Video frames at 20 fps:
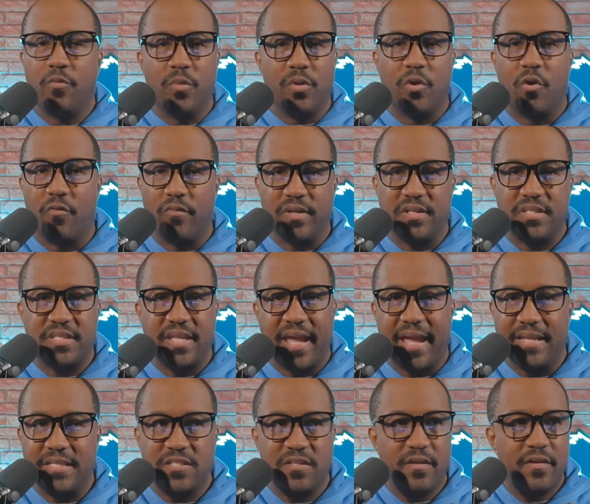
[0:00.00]
already went over his
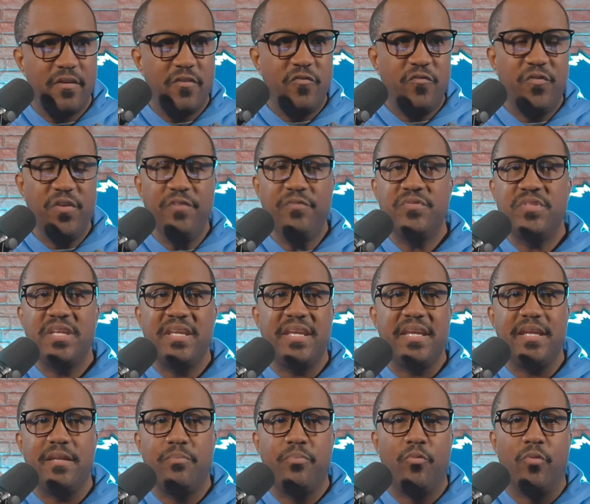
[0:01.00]
stats,
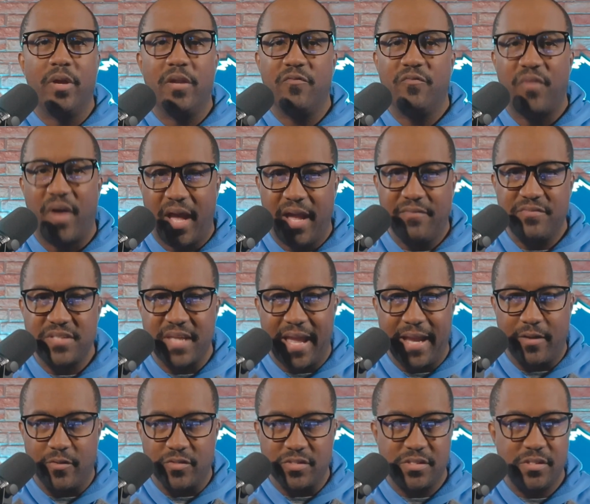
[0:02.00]
15.5
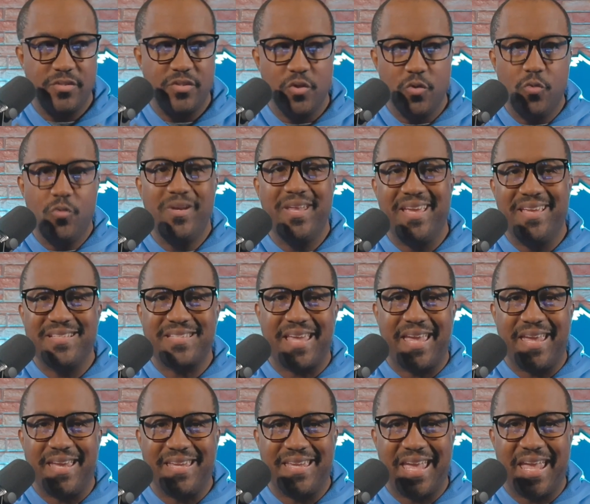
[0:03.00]
tackles. The dude
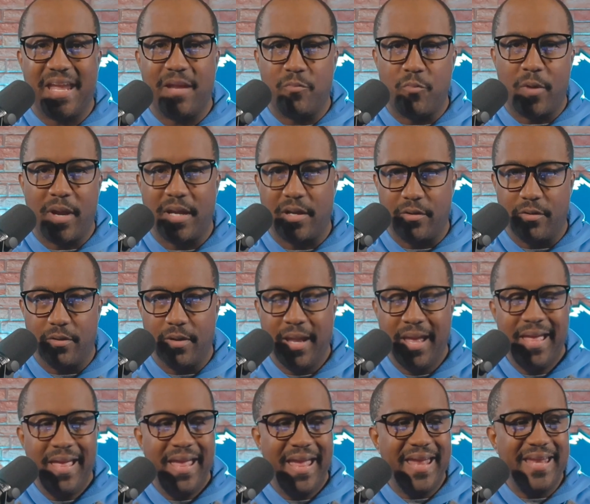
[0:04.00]
is a game
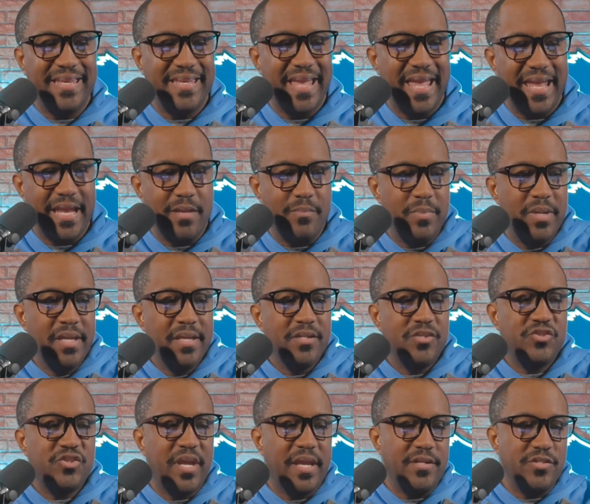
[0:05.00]
wrecker, a game
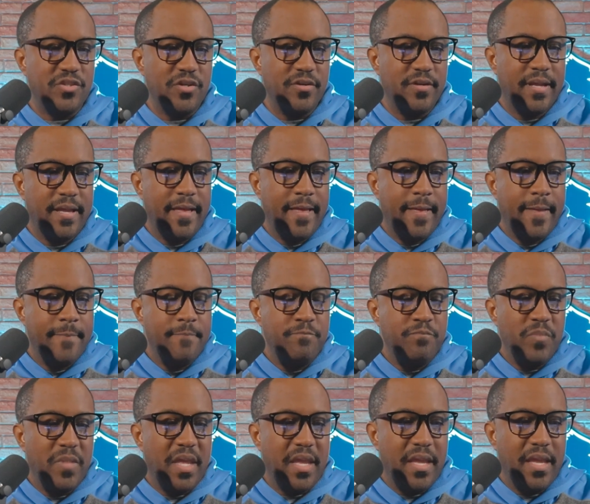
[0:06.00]
changer,
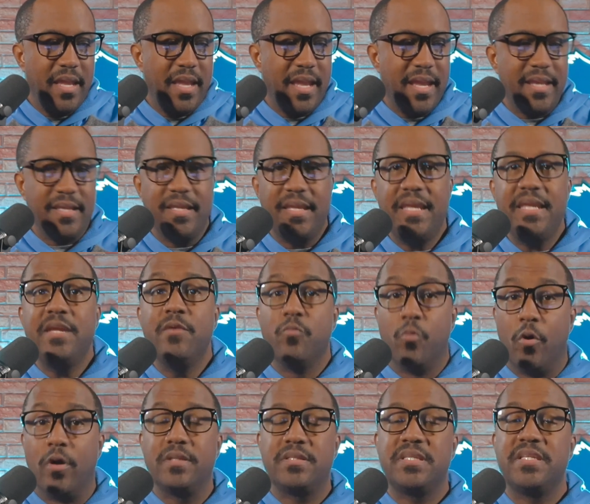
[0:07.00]
and he
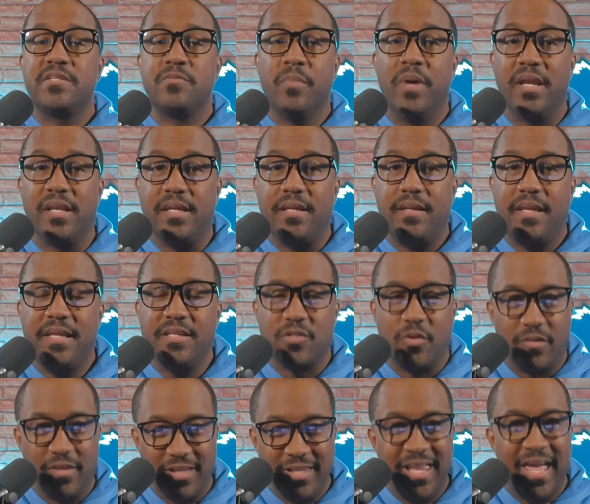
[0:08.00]
wants his money.
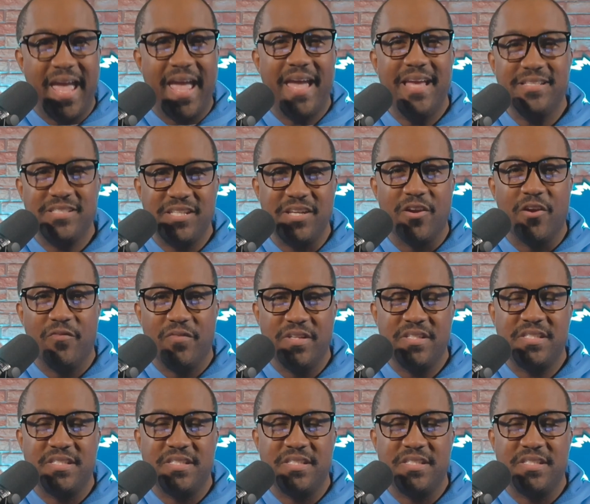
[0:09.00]
He's on the last year